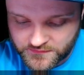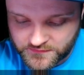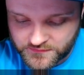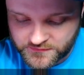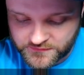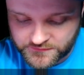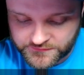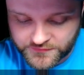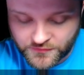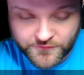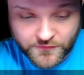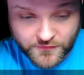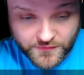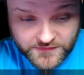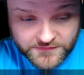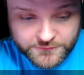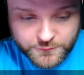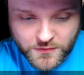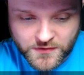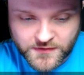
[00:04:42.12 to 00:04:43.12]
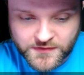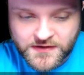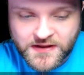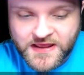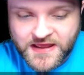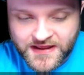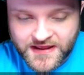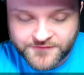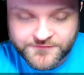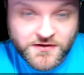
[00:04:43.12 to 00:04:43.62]
So for this one,
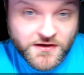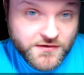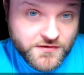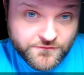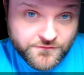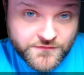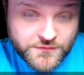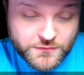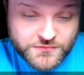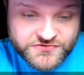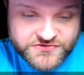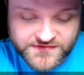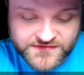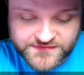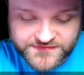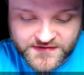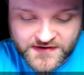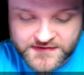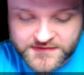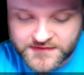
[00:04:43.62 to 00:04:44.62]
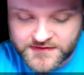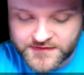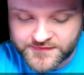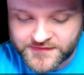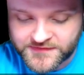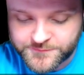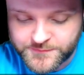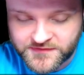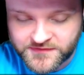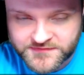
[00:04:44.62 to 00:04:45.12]
I've got Confusion and Psychic, and
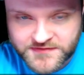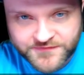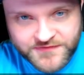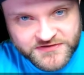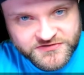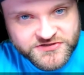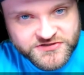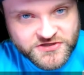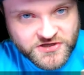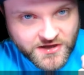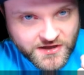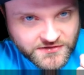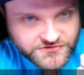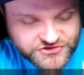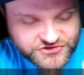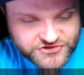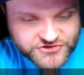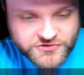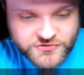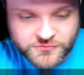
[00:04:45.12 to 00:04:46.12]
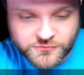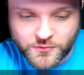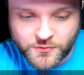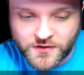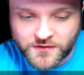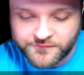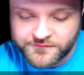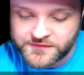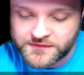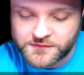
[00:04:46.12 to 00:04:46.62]
that's because I've actually caught 2
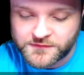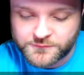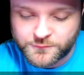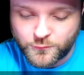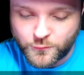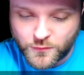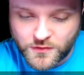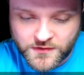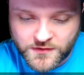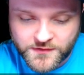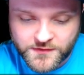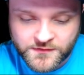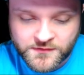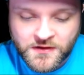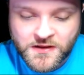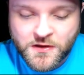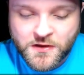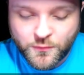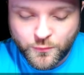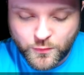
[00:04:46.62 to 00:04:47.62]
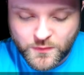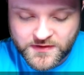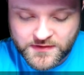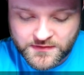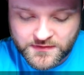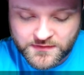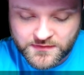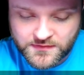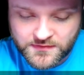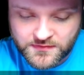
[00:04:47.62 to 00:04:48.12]
of these. One
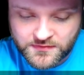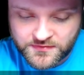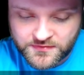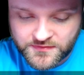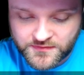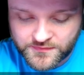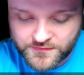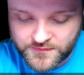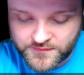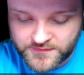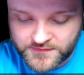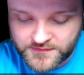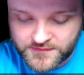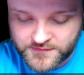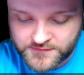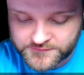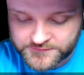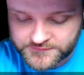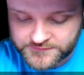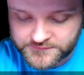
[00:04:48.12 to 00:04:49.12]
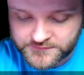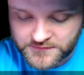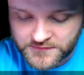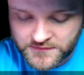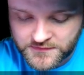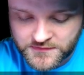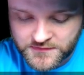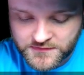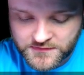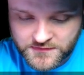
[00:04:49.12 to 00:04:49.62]
with this
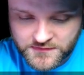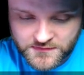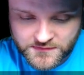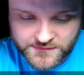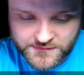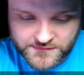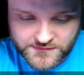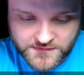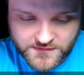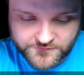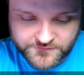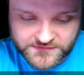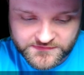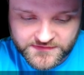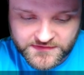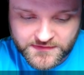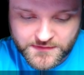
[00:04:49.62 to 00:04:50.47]
lovely